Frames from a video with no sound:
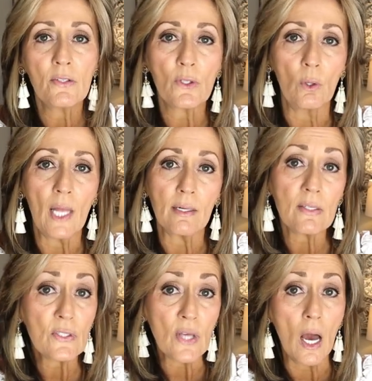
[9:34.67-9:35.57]
so like
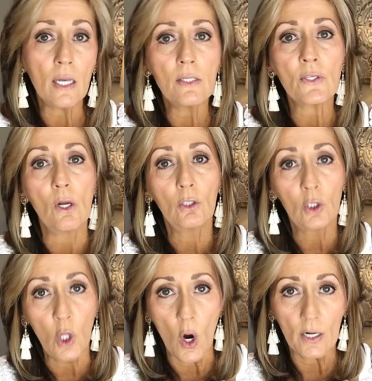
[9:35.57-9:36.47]
size
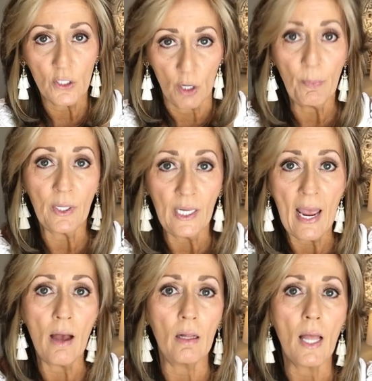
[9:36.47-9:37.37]
large, I'll put an
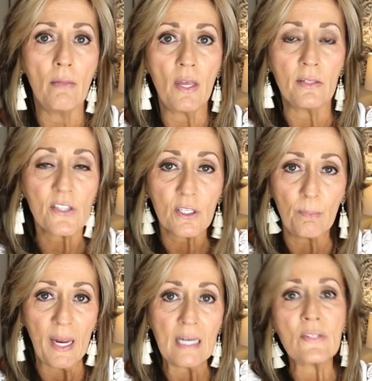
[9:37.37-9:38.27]
L and then
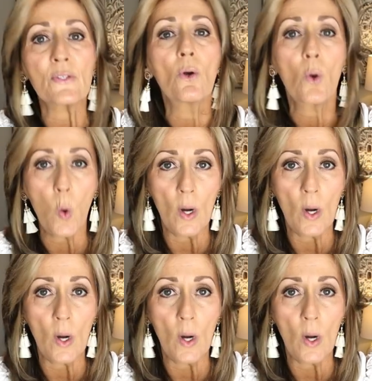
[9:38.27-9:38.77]
space